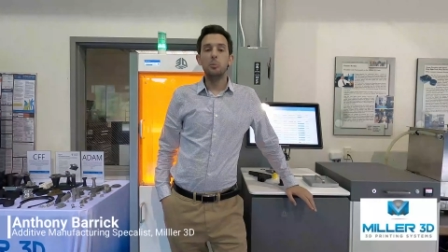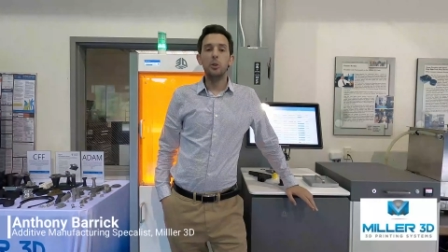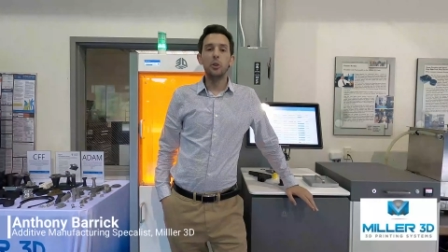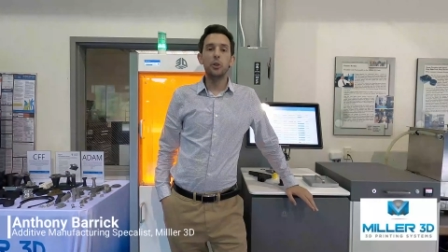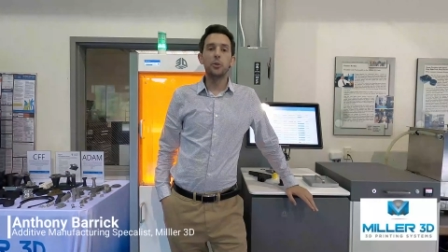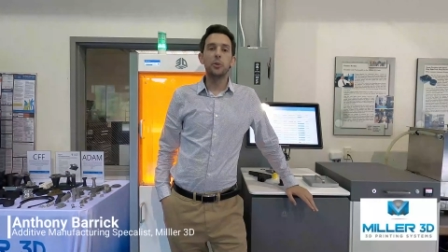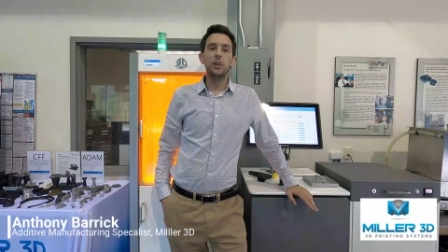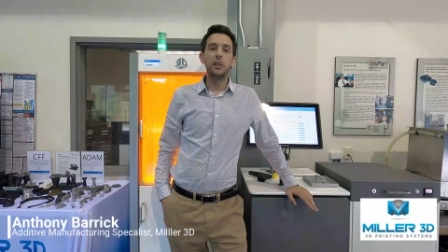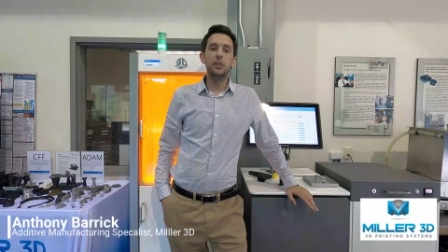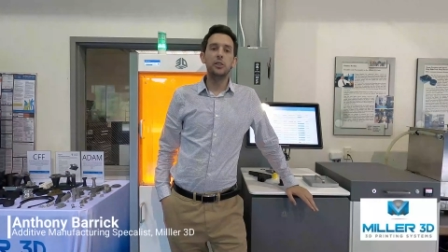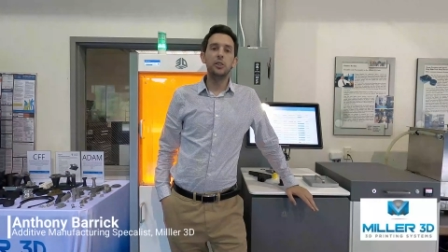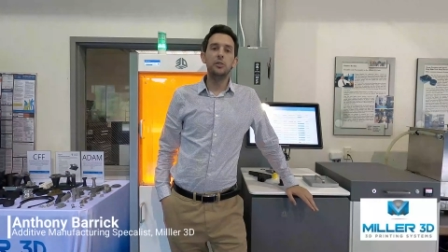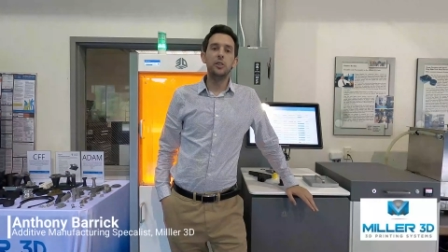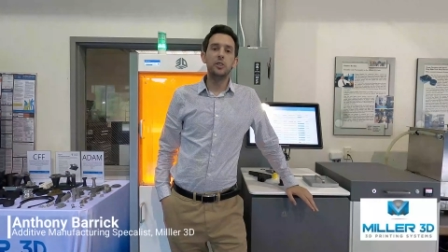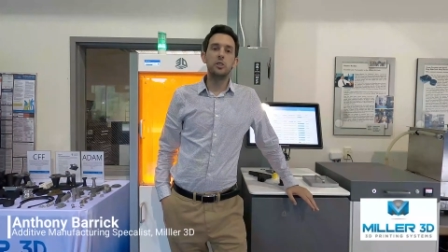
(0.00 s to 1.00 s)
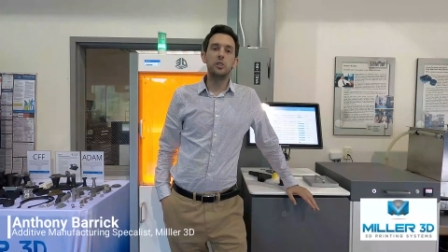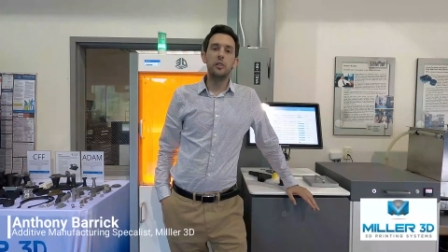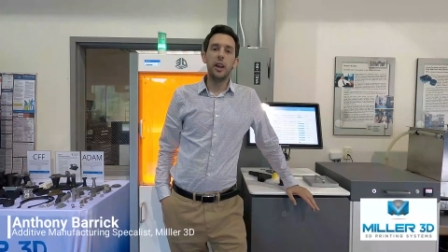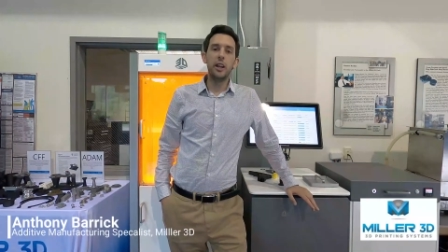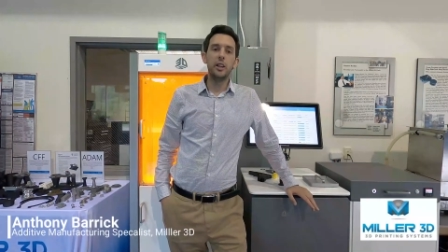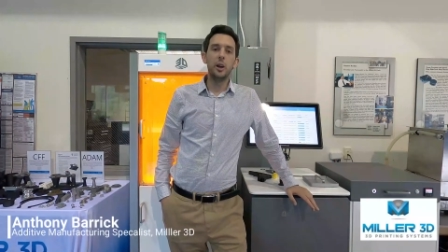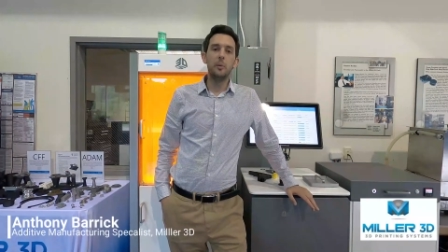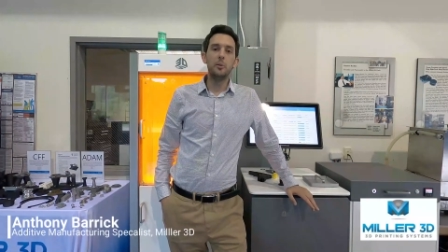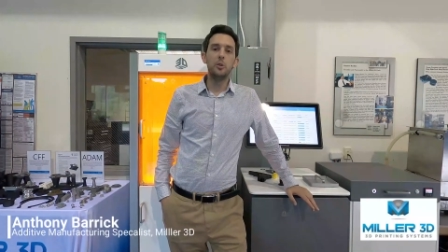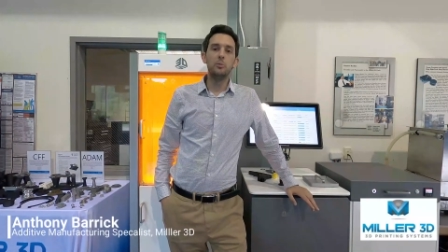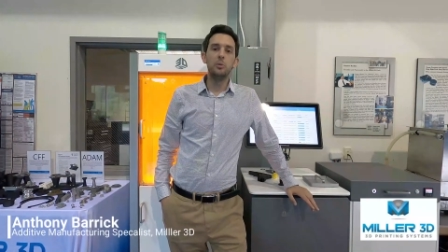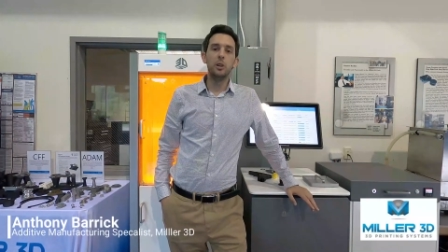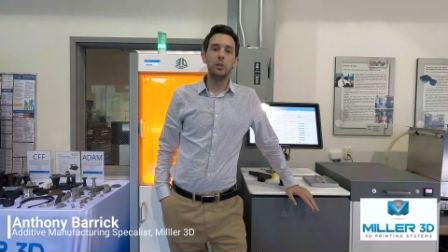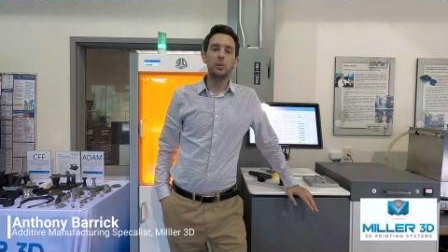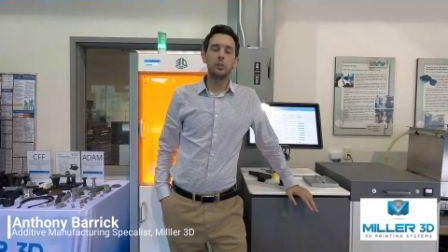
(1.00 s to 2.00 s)
Miller 3D is a division of
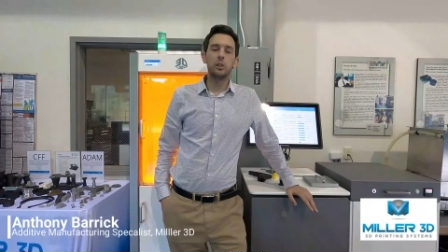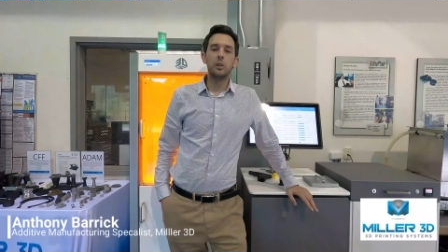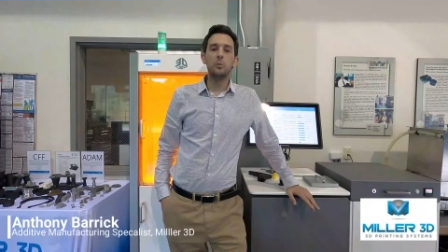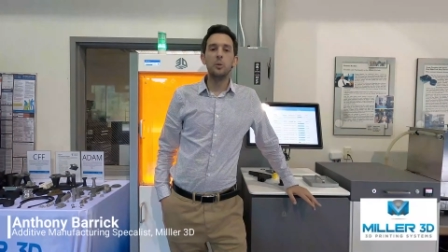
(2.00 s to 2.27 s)
A.W. Miller,